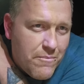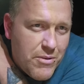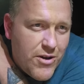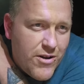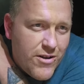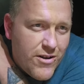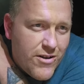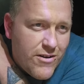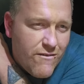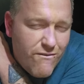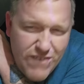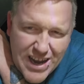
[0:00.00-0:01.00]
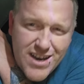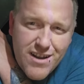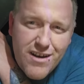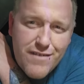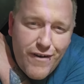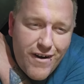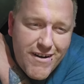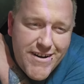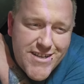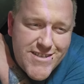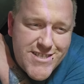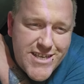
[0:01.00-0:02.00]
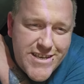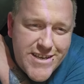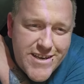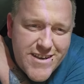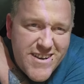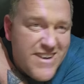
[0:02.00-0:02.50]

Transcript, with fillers: but van life hide and seek,